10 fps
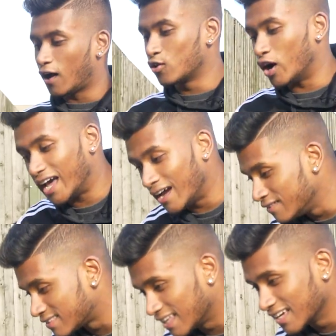I've got
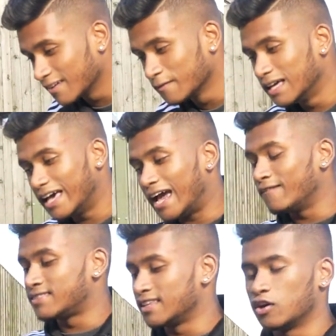everything, smack
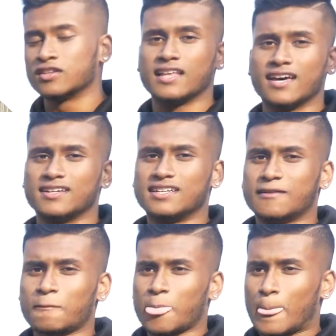everything smack on there. I don't
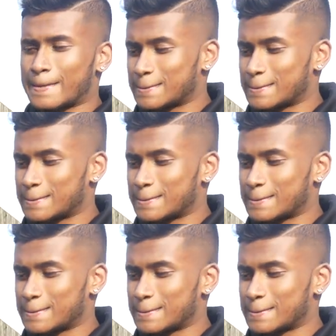want to take